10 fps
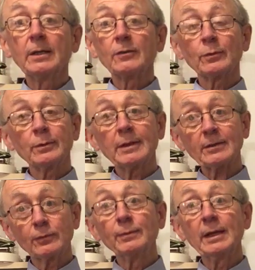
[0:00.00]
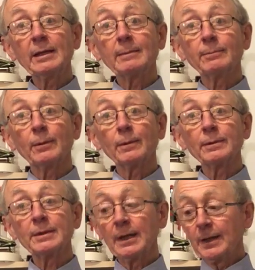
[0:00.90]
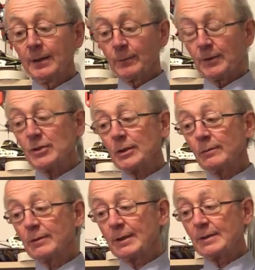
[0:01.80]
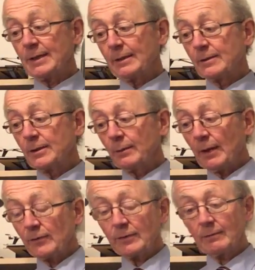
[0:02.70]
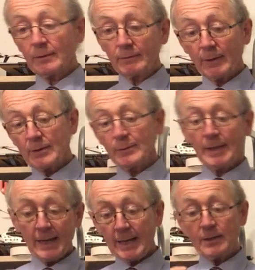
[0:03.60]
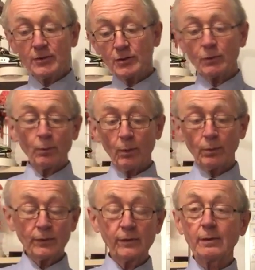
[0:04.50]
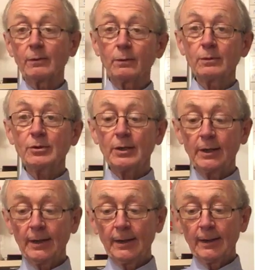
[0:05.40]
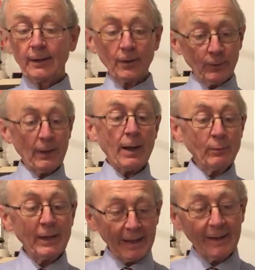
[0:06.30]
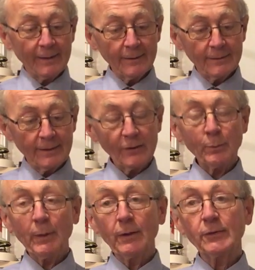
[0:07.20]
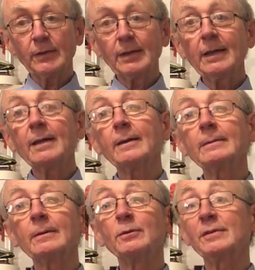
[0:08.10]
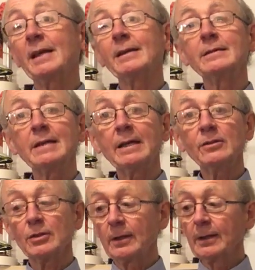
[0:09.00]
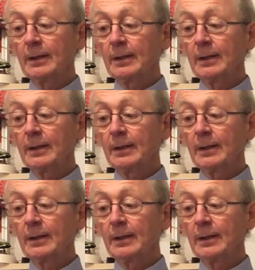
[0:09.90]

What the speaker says: So that's really important. What the children can tend to do is gradually edge towards the launcher, crowding this person here who's then in danger.